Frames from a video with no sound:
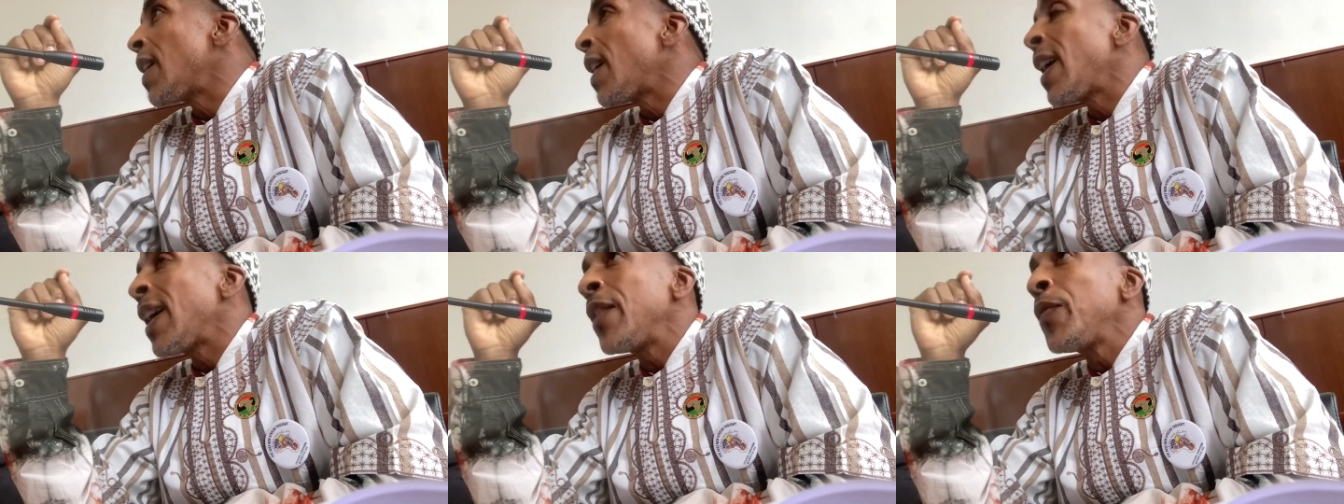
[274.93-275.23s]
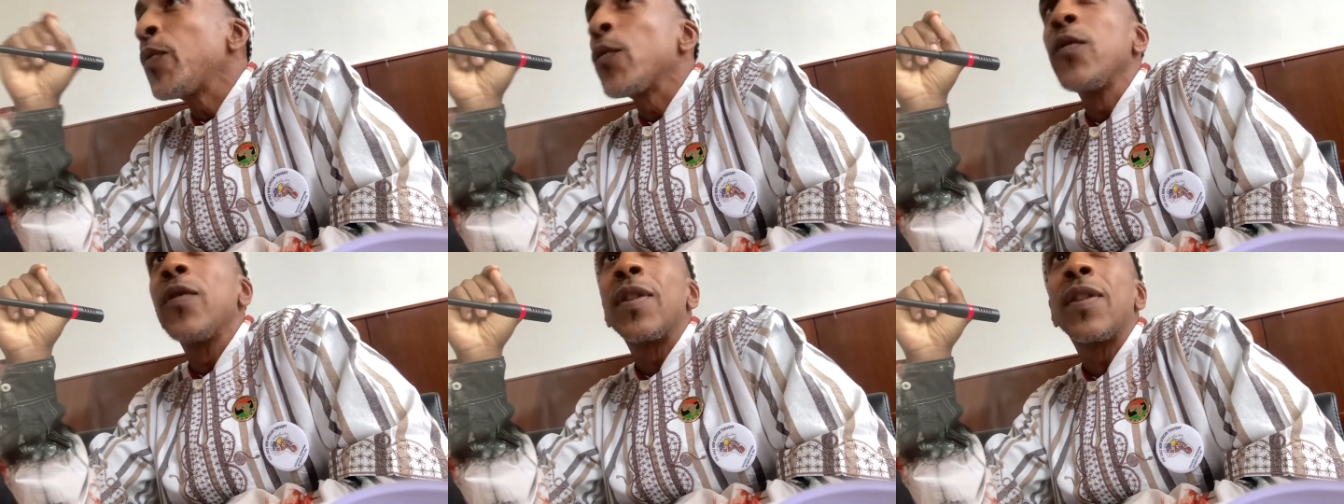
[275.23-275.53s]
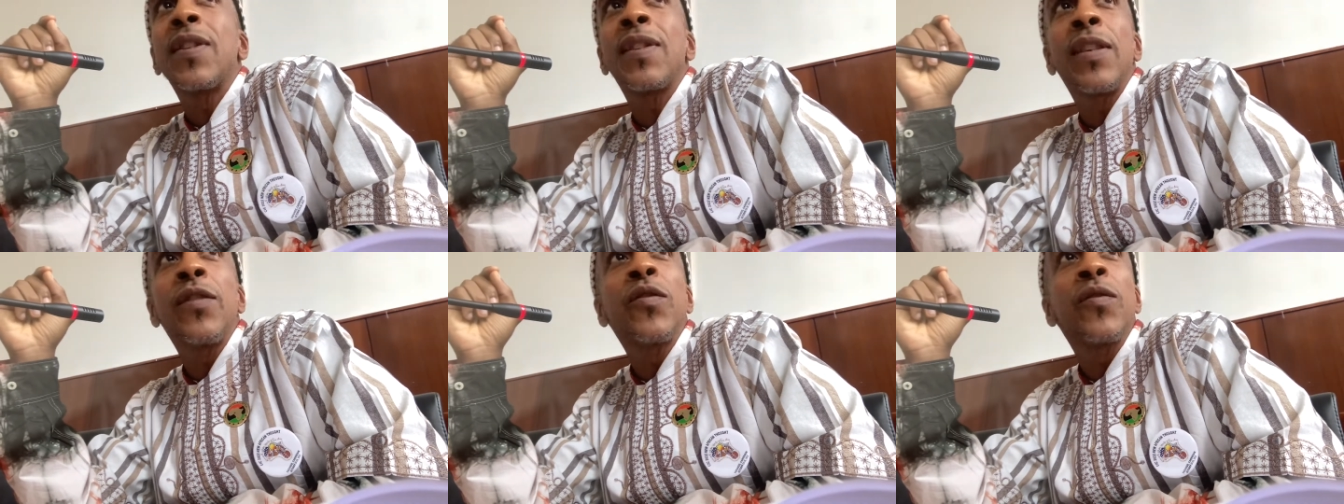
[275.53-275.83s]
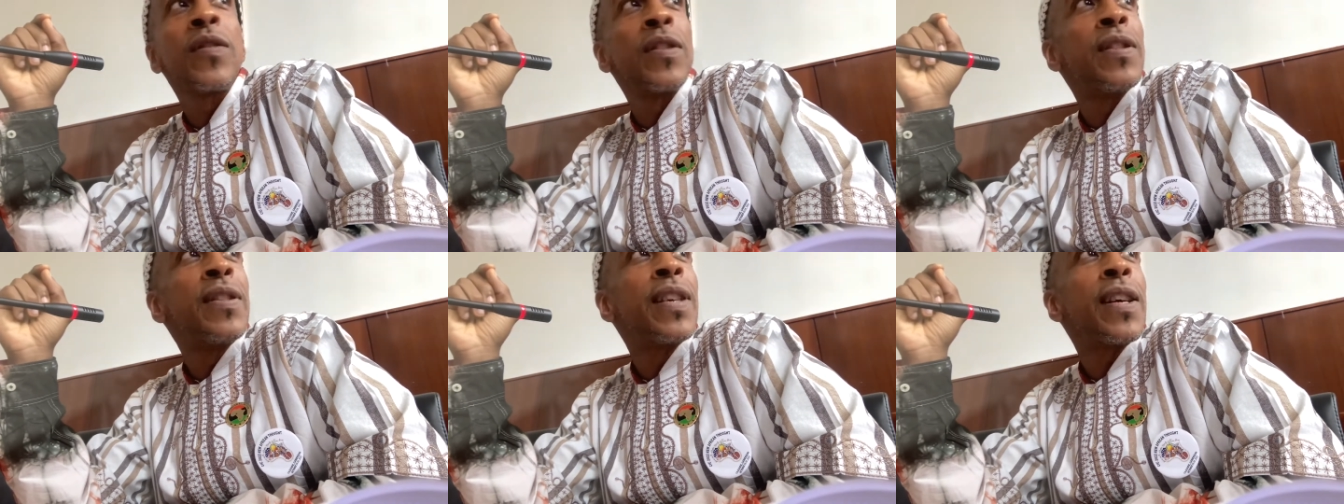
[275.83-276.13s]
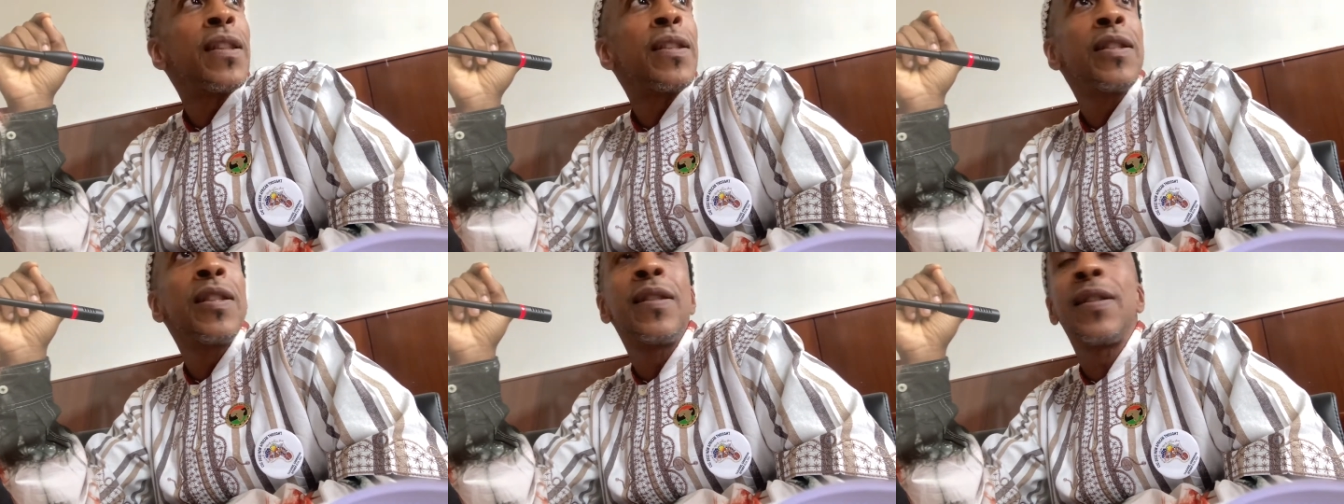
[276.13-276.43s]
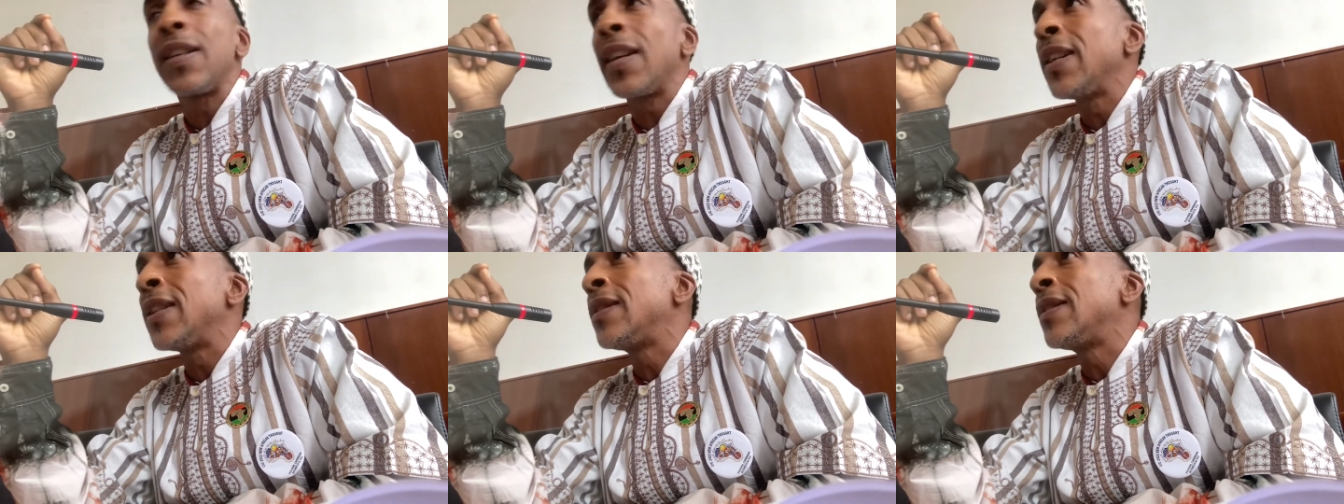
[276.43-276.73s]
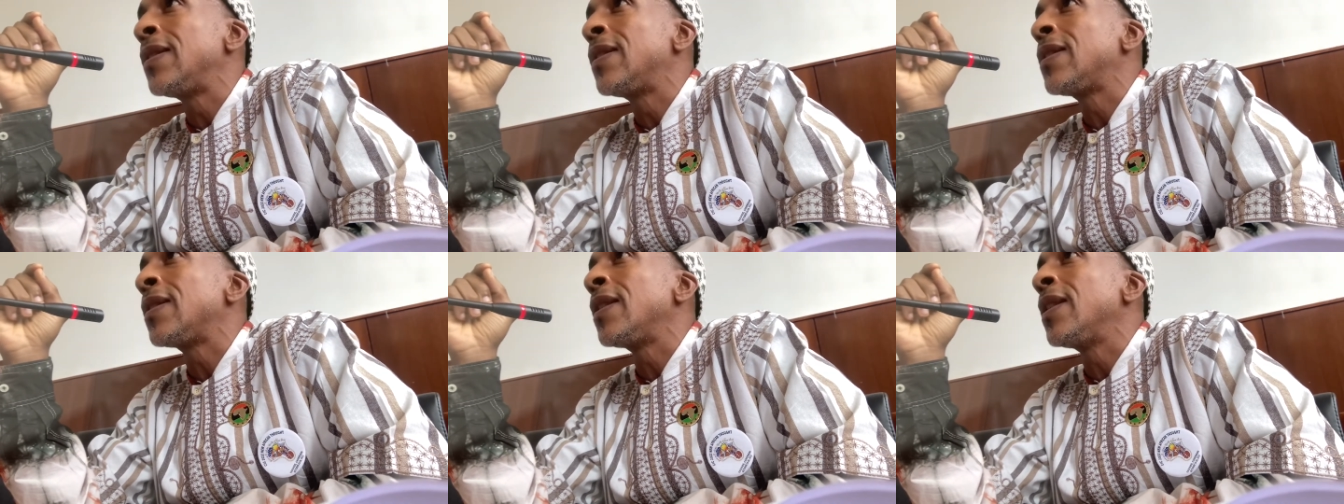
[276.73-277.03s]
and through its Central Intelligence
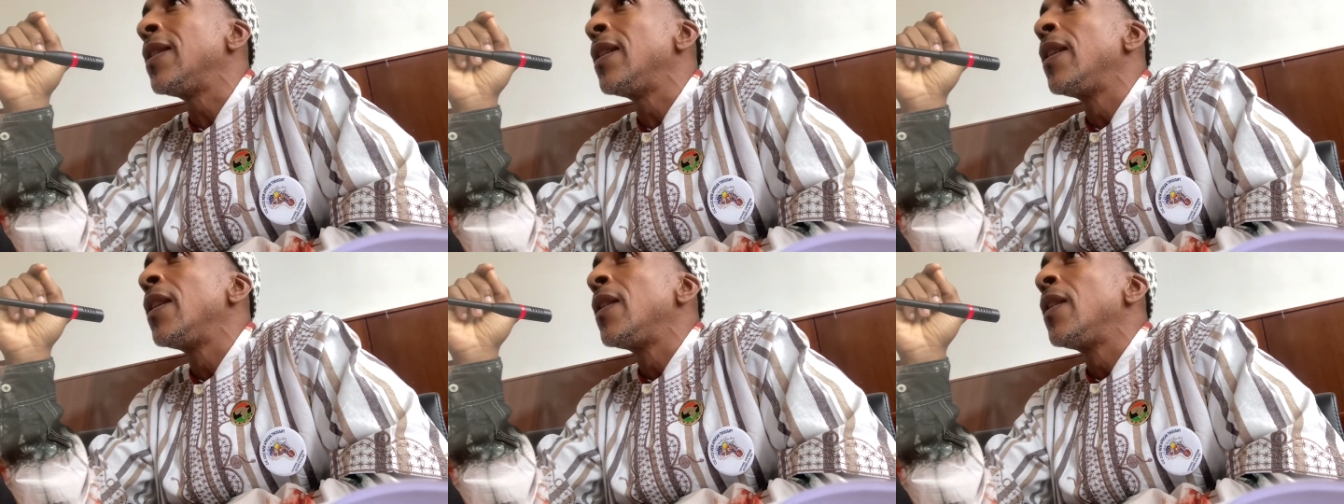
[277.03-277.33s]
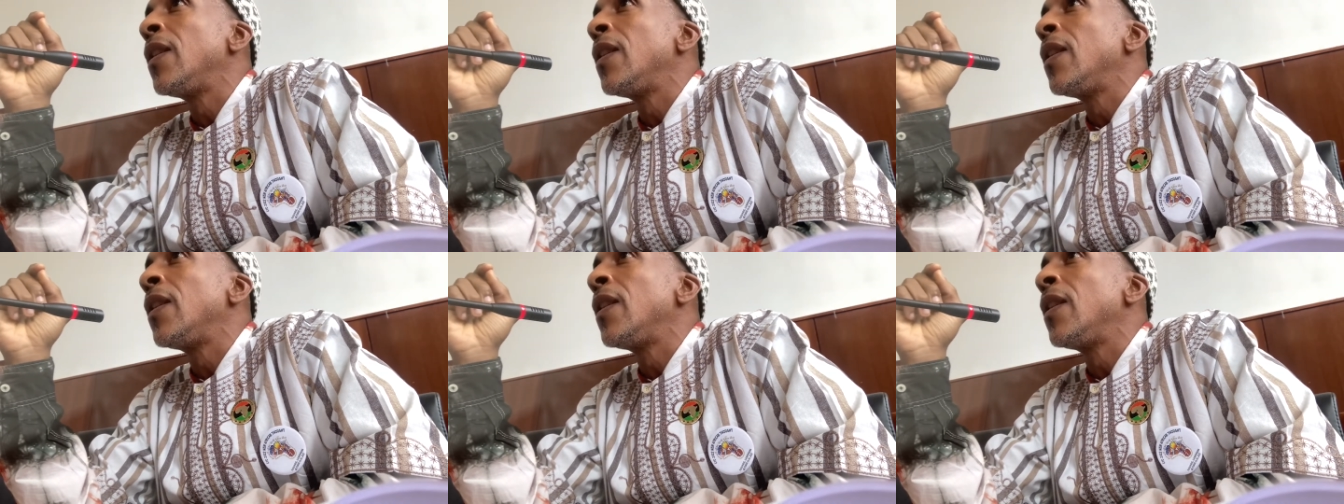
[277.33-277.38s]
Agency,